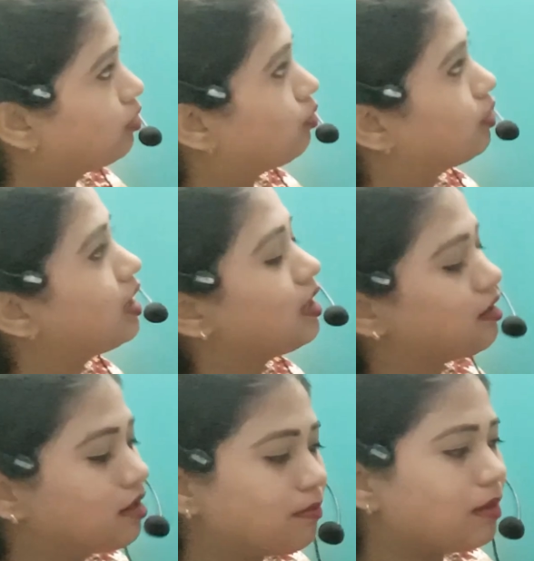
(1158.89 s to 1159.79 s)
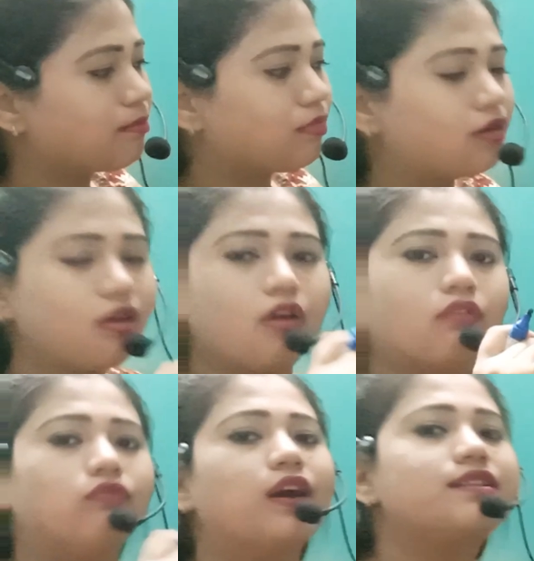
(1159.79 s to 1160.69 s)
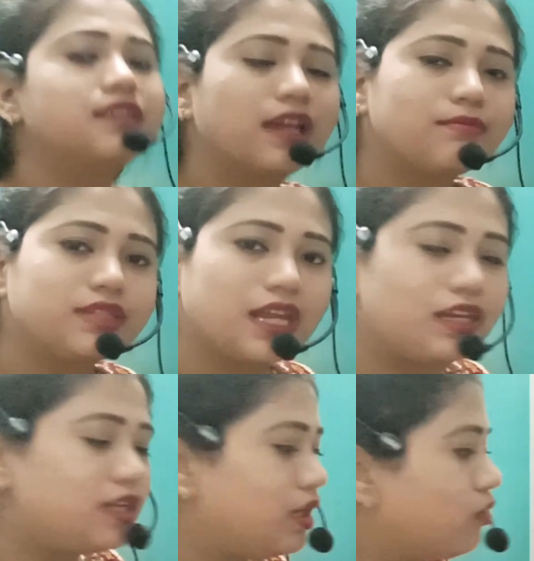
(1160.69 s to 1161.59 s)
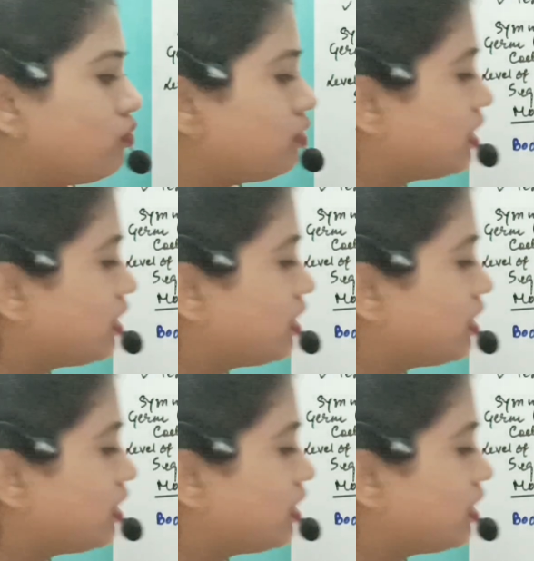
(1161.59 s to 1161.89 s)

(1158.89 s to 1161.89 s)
Okay, remember one thing I'm telling you,